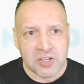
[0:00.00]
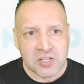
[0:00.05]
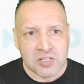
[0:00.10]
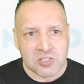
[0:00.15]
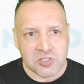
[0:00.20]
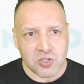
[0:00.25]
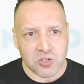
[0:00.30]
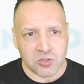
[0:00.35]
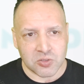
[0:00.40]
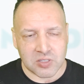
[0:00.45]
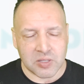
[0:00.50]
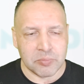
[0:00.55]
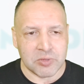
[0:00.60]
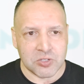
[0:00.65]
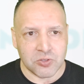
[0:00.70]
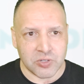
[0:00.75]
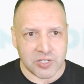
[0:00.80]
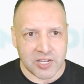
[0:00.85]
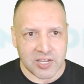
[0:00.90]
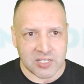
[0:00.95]
So let me do
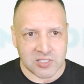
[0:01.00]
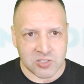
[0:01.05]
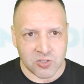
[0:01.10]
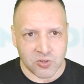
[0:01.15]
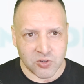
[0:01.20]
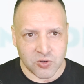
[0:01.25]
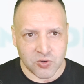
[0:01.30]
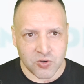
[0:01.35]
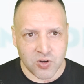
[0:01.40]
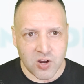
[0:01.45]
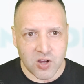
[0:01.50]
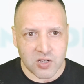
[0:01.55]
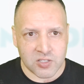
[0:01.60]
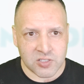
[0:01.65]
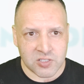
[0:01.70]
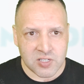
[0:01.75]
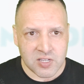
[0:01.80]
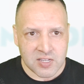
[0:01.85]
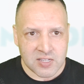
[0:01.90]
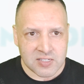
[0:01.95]
it again. So
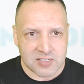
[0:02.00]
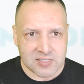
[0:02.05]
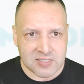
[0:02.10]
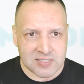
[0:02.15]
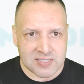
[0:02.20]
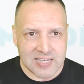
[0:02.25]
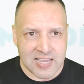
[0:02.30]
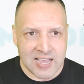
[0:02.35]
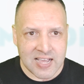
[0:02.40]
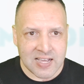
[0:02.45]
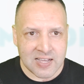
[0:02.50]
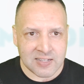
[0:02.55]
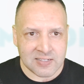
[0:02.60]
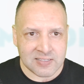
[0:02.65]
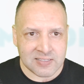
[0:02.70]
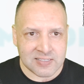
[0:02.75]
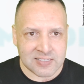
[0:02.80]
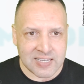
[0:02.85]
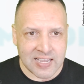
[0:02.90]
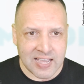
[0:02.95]
across,
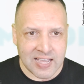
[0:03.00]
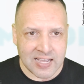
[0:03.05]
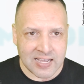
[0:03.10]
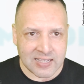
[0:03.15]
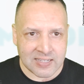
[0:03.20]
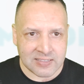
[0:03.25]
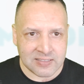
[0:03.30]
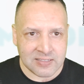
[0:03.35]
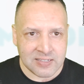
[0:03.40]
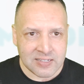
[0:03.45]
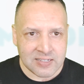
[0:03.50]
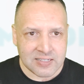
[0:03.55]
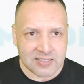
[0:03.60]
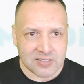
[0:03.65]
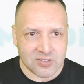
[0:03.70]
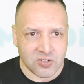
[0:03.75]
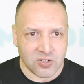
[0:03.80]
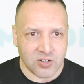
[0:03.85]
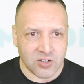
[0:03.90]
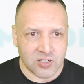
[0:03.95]
down, down,
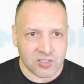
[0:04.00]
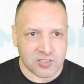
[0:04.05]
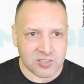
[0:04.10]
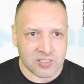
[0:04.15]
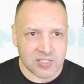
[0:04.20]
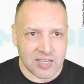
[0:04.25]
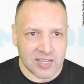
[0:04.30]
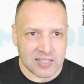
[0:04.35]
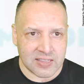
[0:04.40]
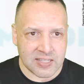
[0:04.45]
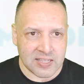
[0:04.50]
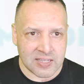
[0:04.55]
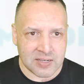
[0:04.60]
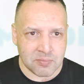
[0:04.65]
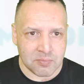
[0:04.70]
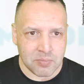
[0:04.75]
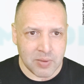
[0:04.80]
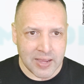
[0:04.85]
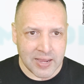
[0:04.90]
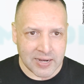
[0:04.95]
cross, and
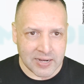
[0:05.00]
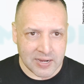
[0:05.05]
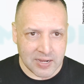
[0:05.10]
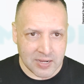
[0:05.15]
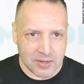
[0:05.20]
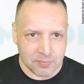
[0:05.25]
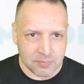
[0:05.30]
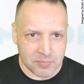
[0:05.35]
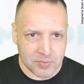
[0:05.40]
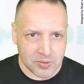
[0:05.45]
then back up.